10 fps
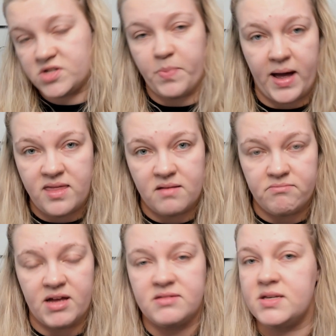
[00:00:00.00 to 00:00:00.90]
just buy
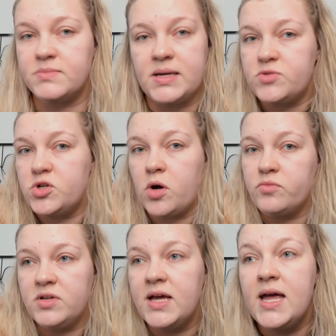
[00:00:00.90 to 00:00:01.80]
them, and sometimes you
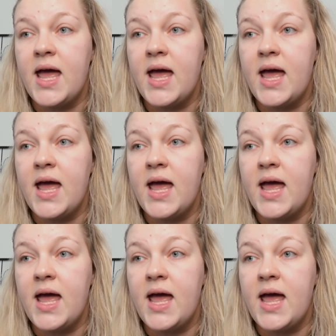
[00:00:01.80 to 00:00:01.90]
don't.